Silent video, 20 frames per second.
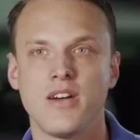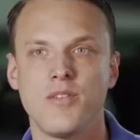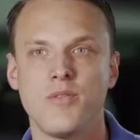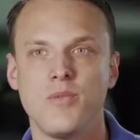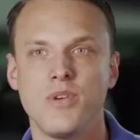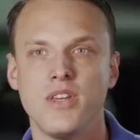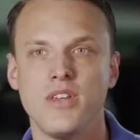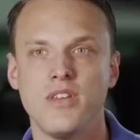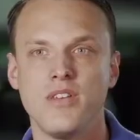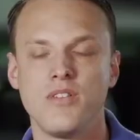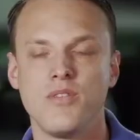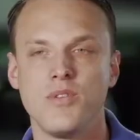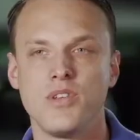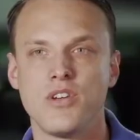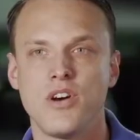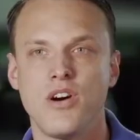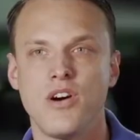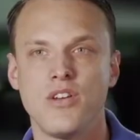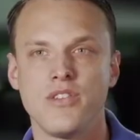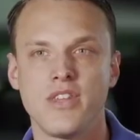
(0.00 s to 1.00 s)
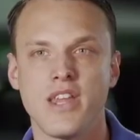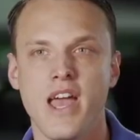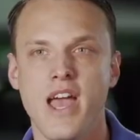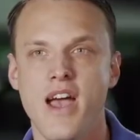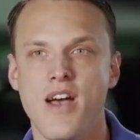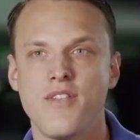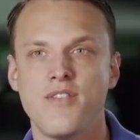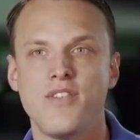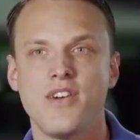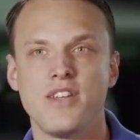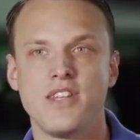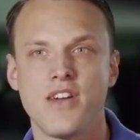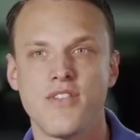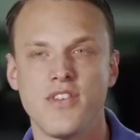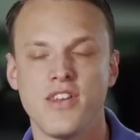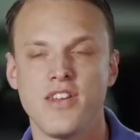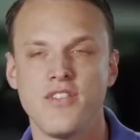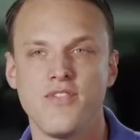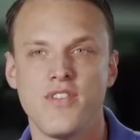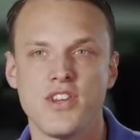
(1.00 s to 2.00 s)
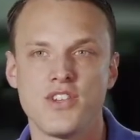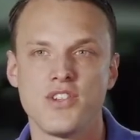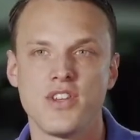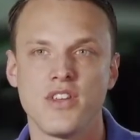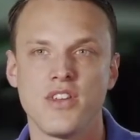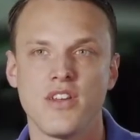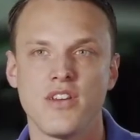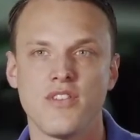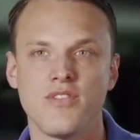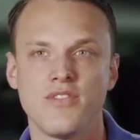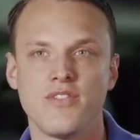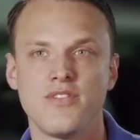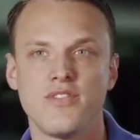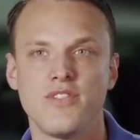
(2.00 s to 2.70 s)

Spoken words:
We'd all have a definite vision of